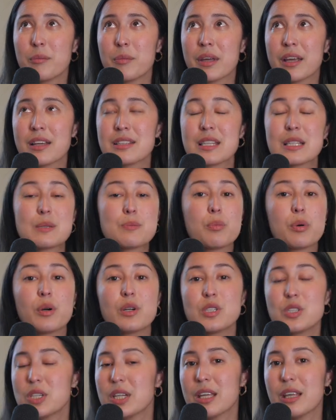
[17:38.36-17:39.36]
Because it's
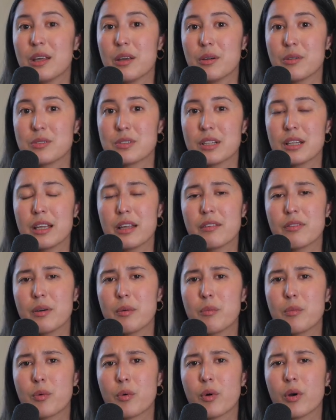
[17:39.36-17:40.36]
pushing you to live
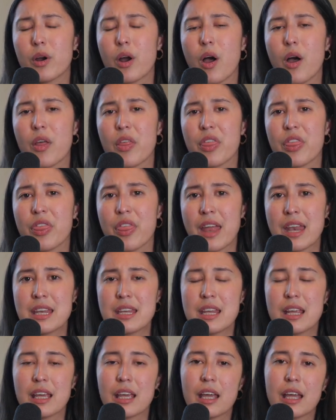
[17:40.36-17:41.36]
a more
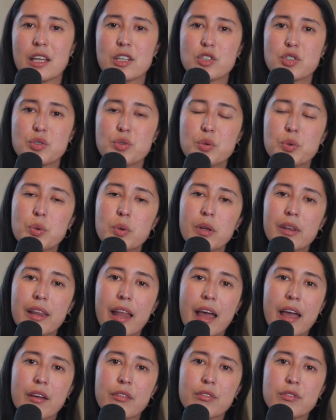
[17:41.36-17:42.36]
authentic and true
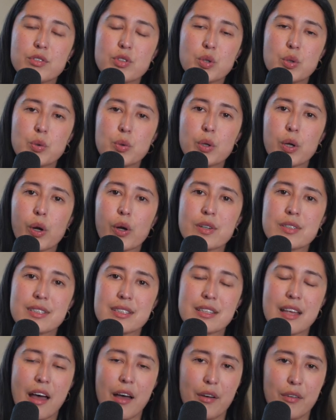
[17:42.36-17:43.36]
life to
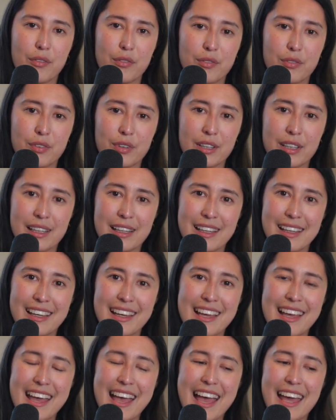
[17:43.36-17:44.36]
yourself.
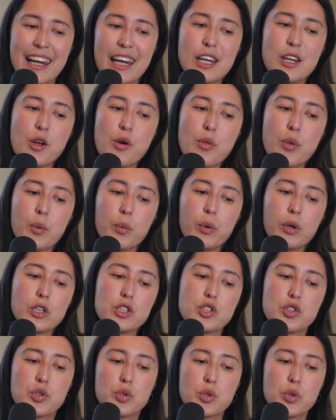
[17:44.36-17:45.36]
And I know the
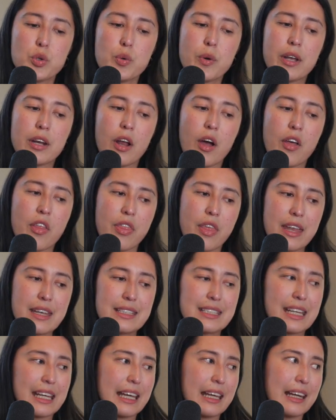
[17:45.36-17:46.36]
word true and
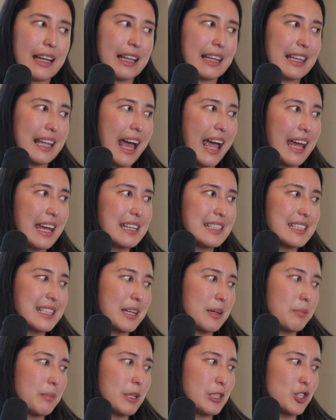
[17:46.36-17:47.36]
authentic and aligned
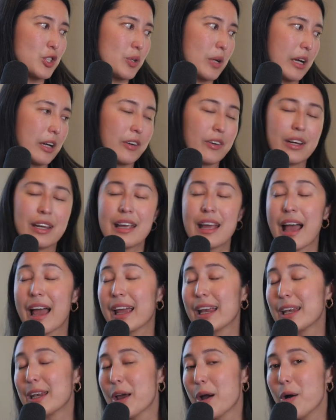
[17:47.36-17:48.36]
can be triggering,
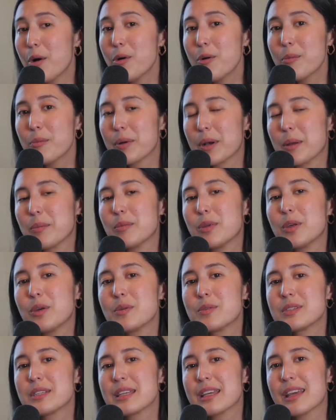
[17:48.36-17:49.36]
I know, but I'm
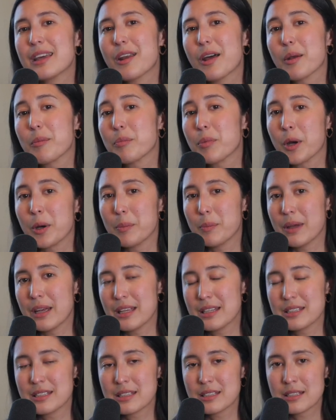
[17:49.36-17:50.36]
using it on
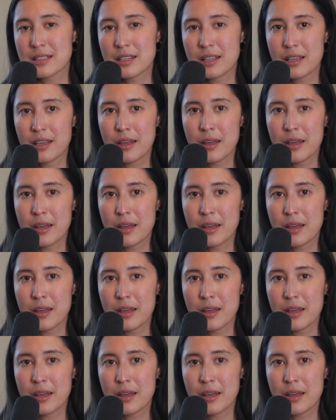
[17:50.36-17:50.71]
purpose.